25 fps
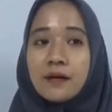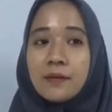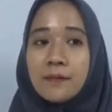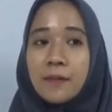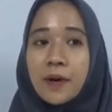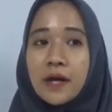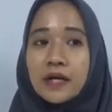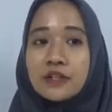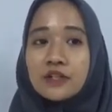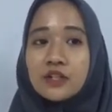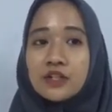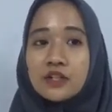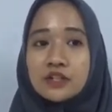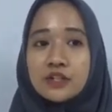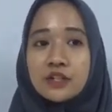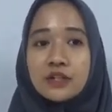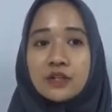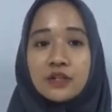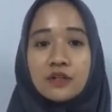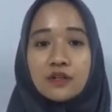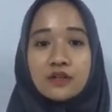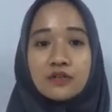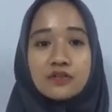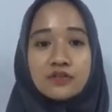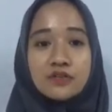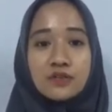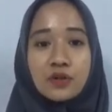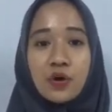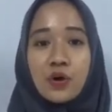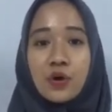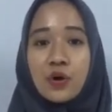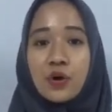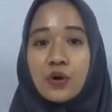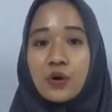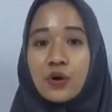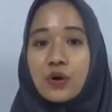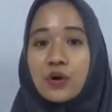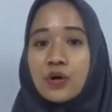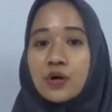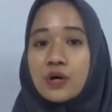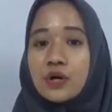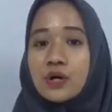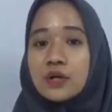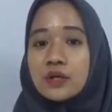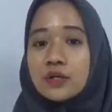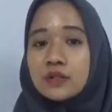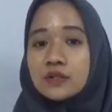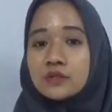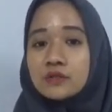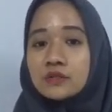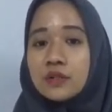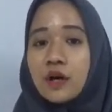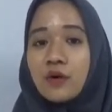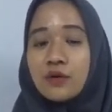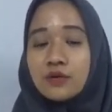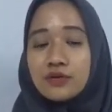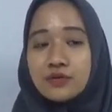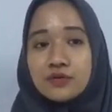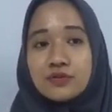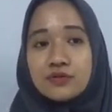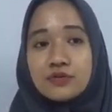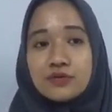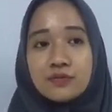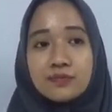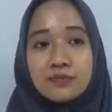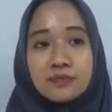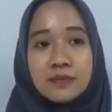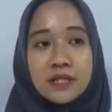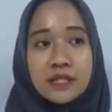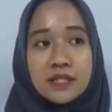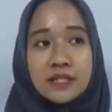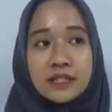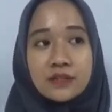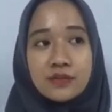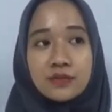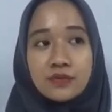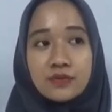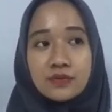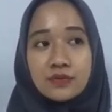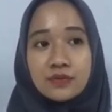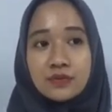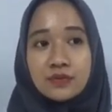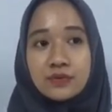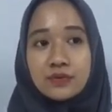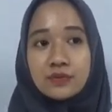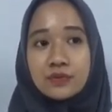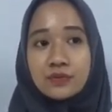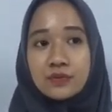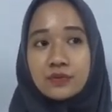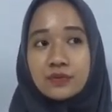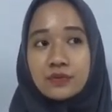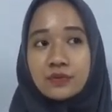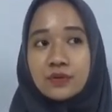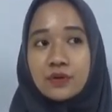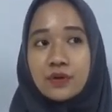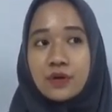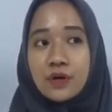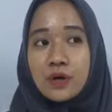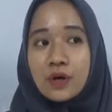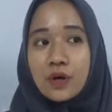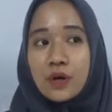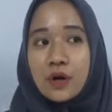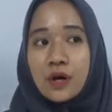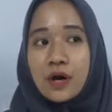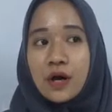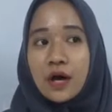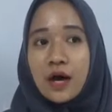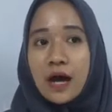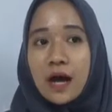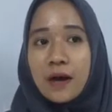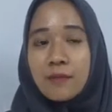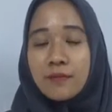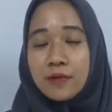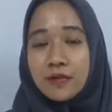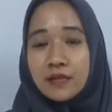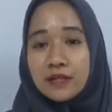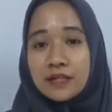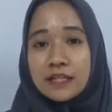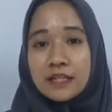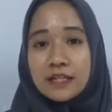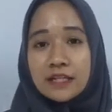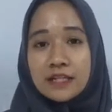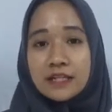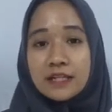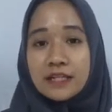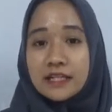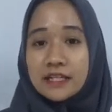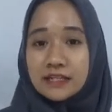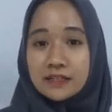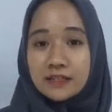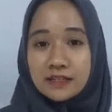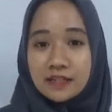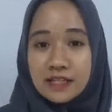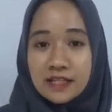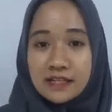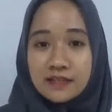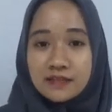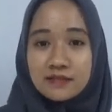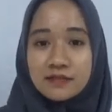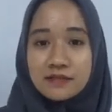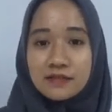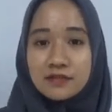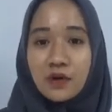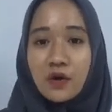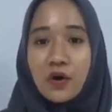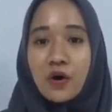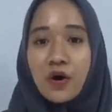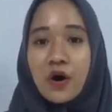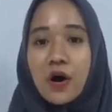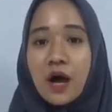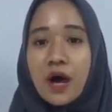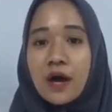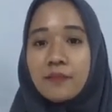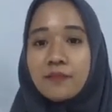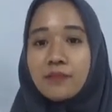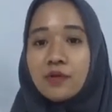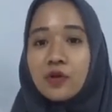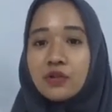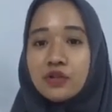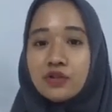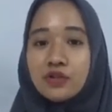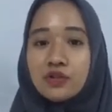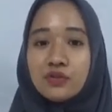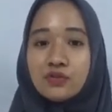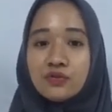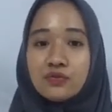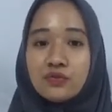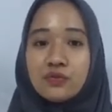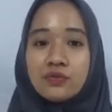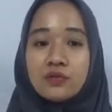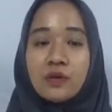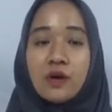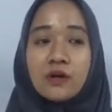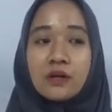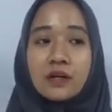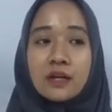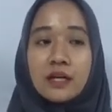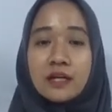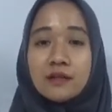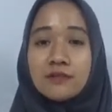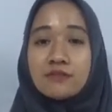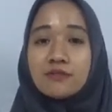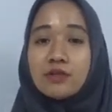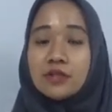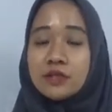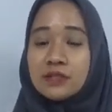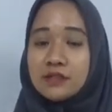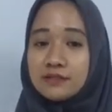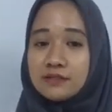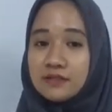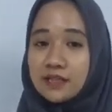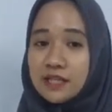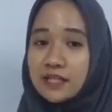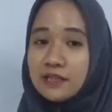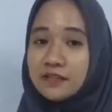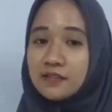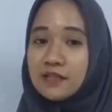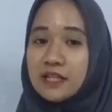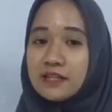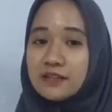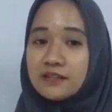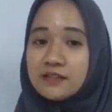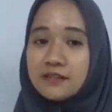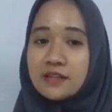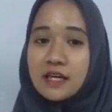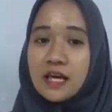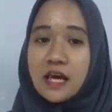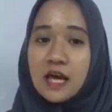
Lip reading: my teacher also taught me to American English, so I'm not used to talk in British English.